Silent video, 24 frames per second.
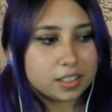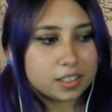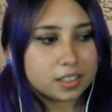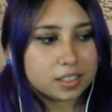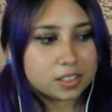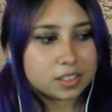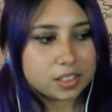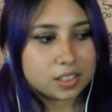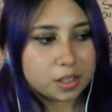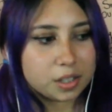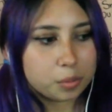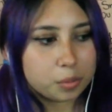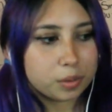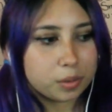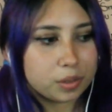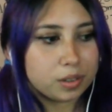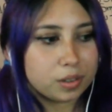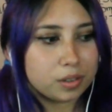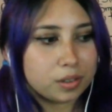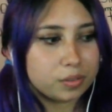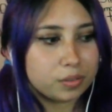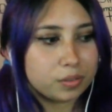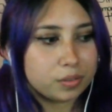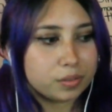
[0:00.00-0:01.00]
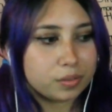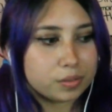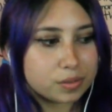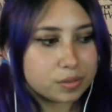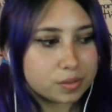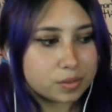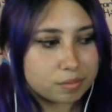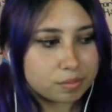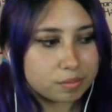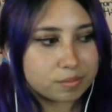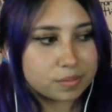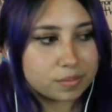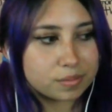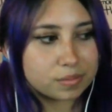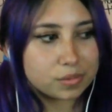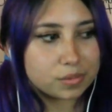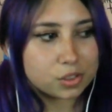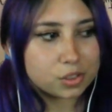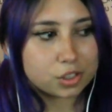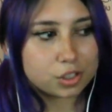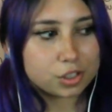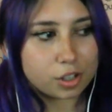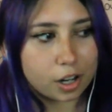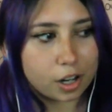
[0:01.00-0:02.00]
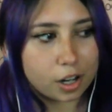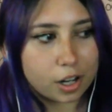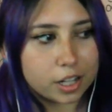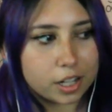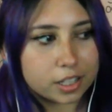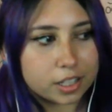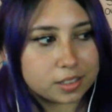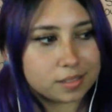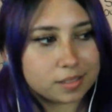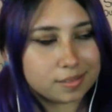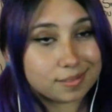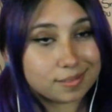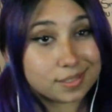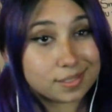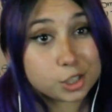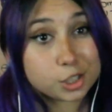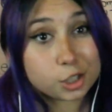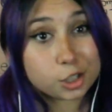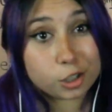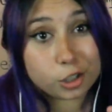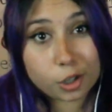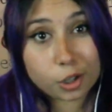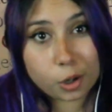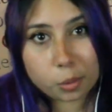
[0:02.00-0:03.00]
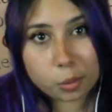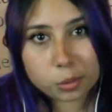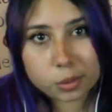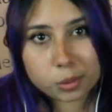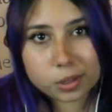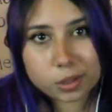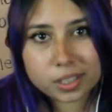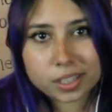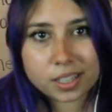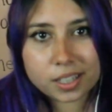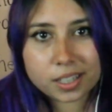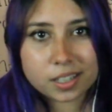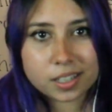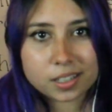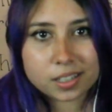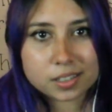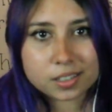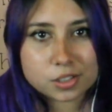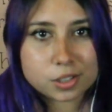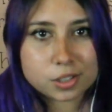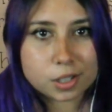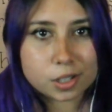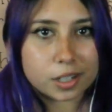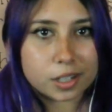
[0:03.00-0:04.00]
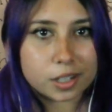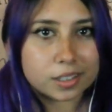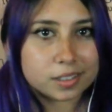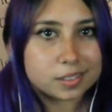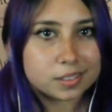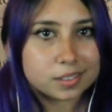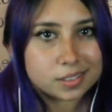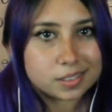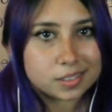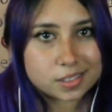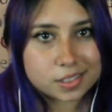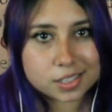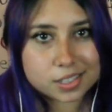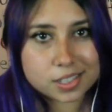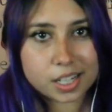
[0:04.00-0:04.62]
she would have start to